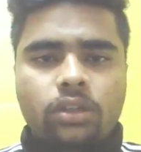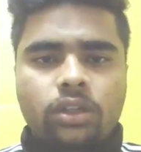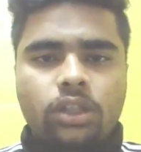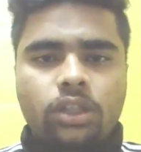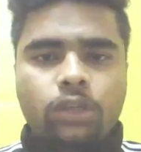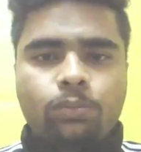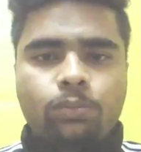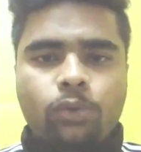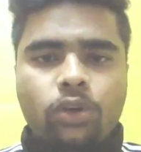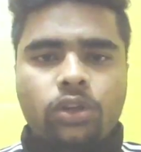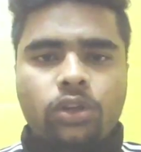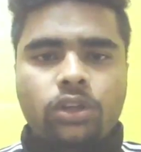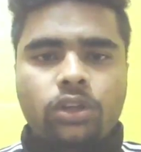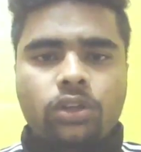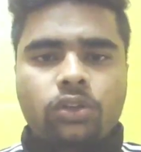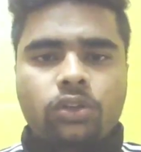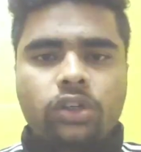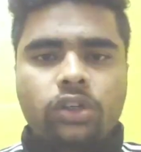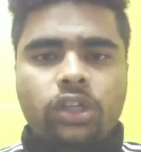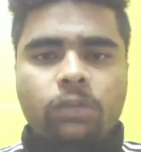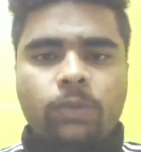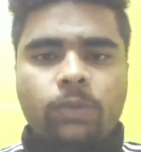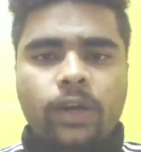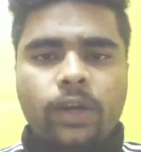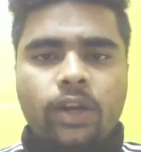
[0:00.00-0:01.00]
In
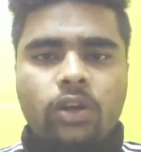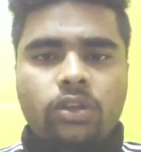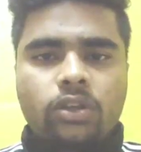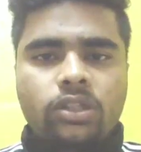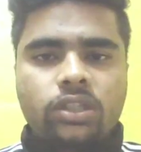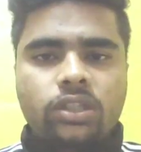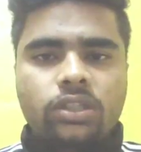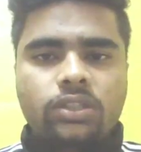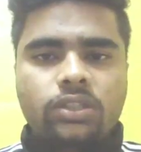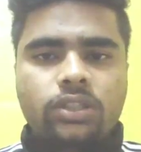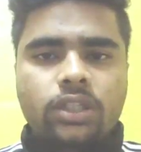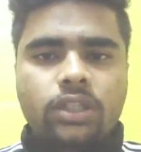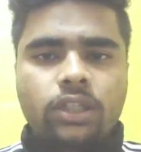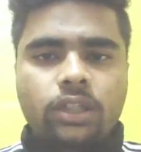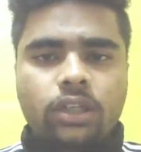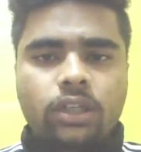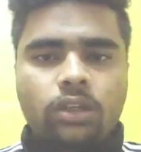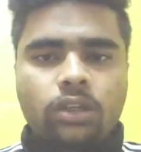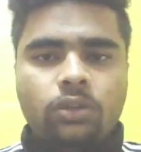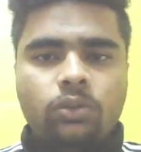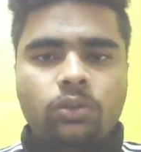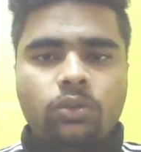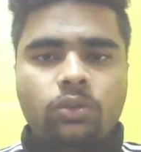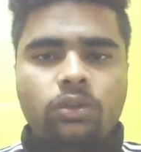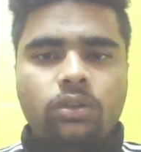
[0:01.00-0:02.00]
molecular biology,
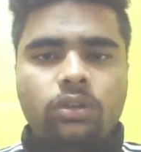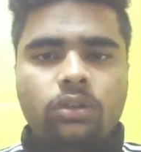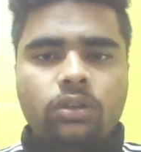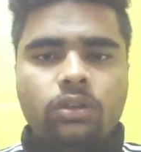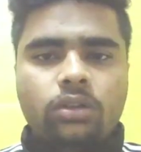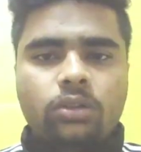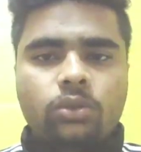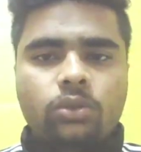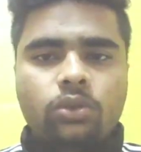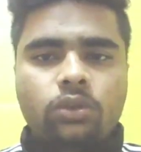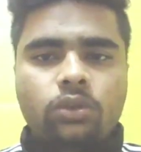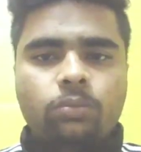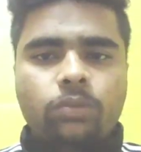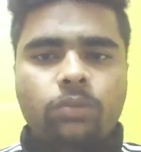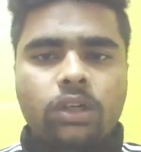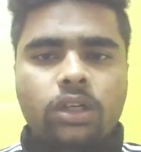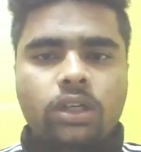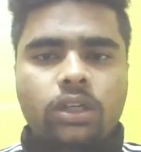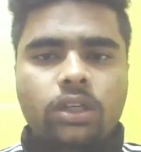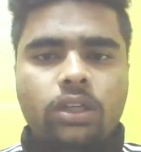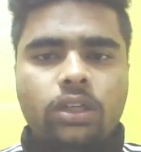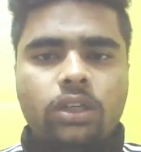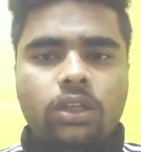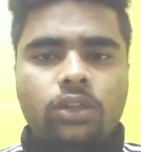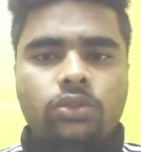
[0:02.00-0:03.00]
central
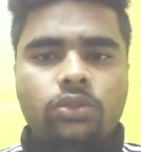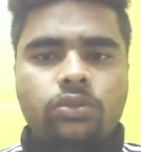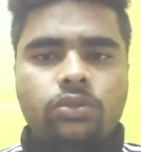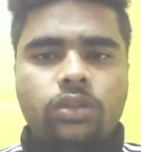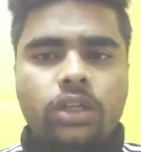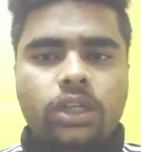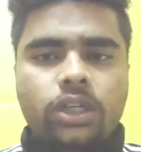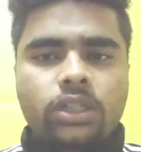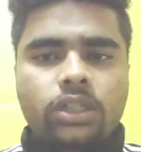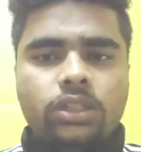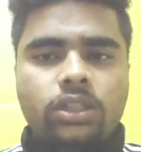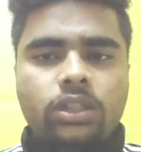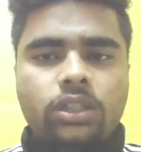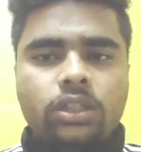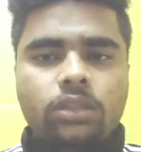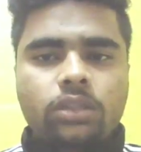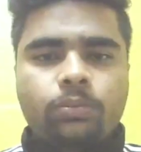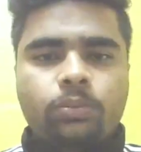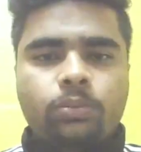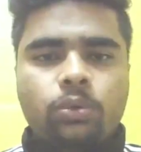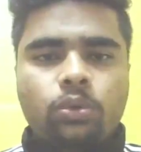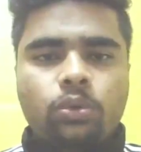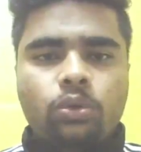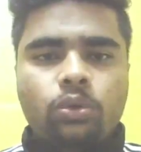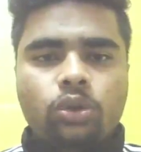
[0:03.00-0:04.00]
dogma illustrates
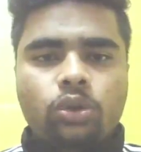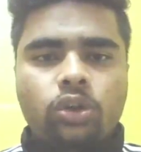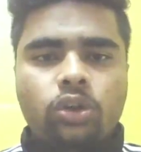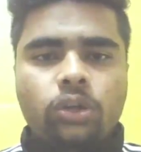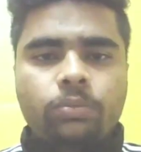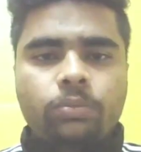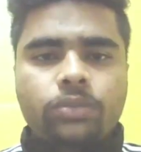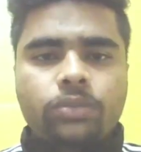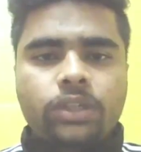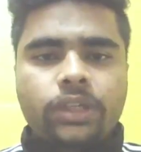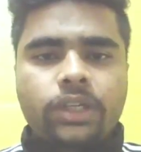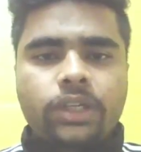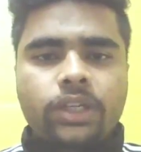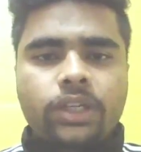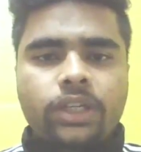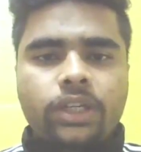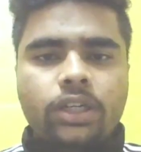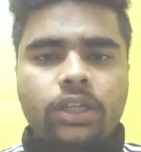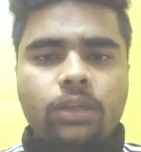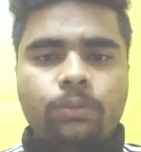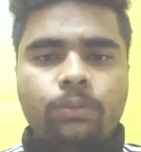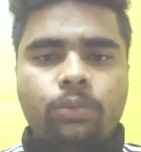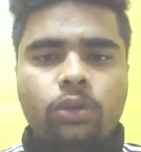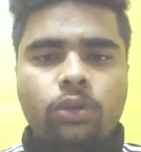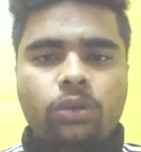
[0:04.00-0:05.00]
the flow of
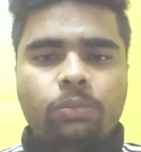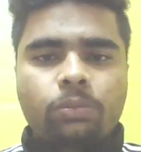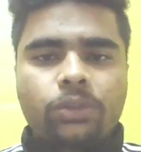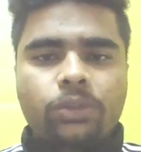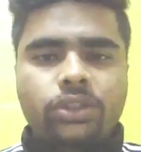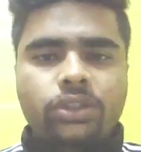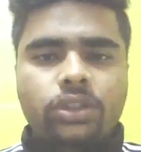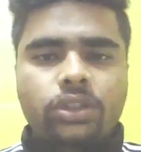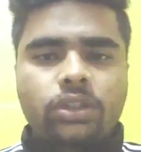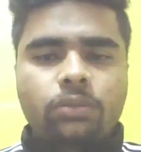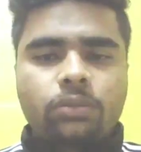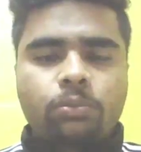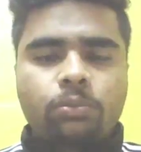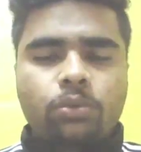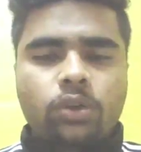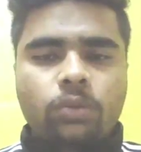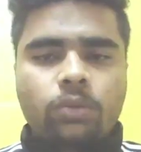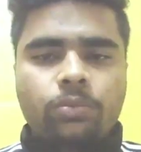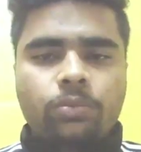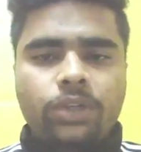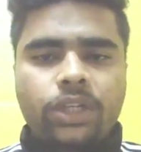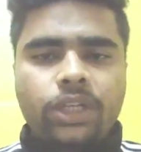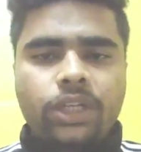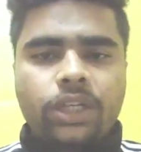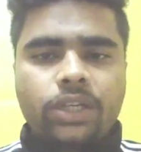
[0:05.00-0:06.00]
genetic information
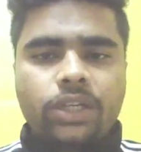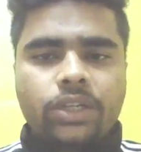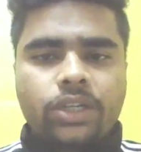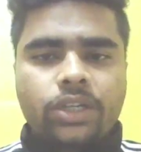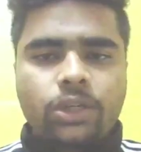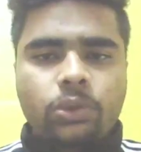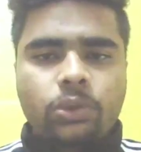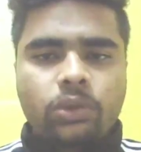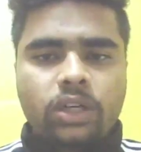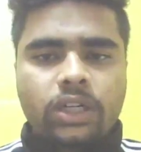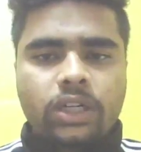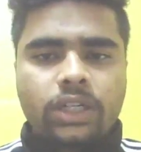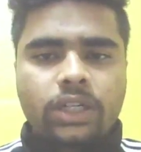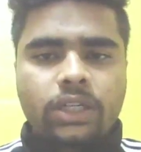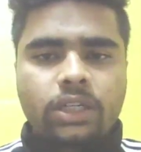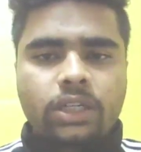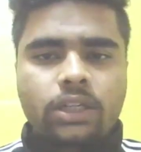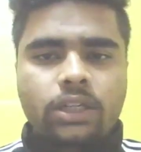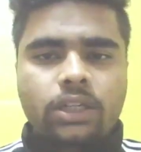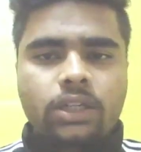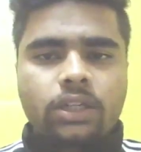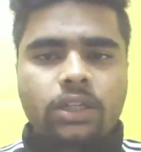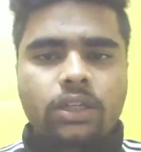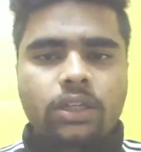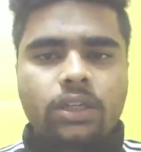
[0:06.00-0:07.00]
from DNA to
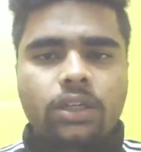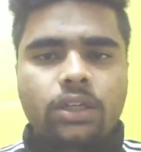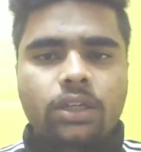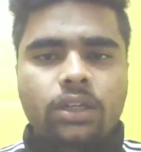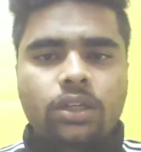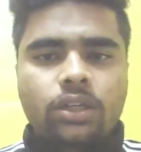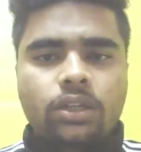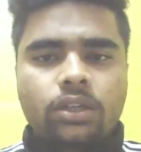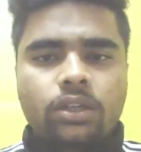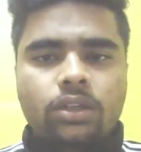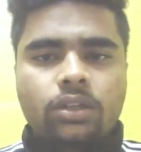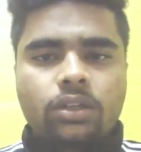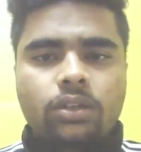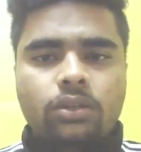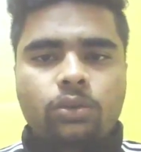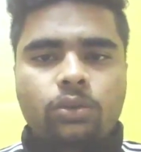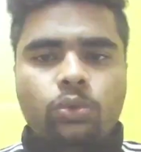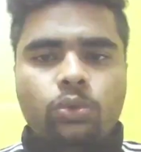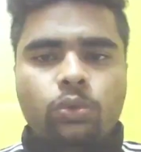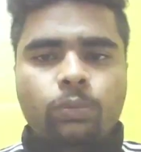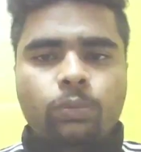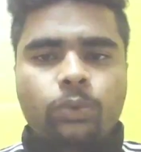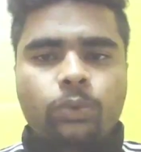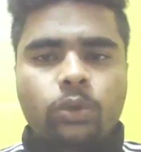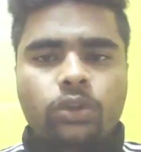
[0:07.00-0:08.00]
RNA
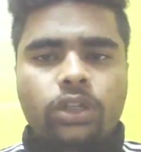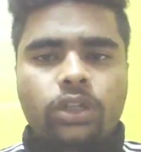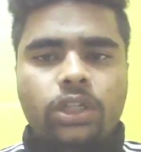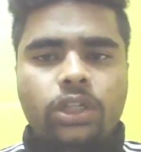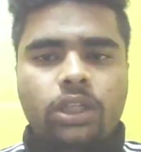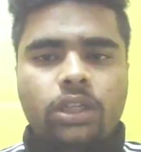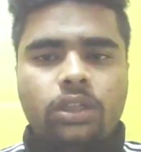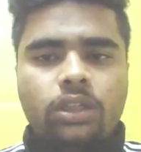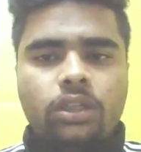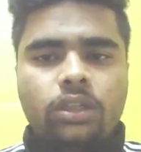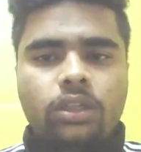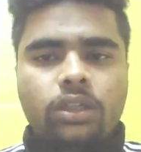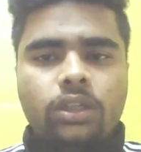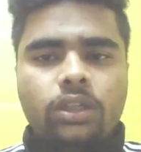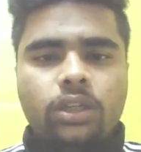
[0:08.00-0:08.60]
to protein.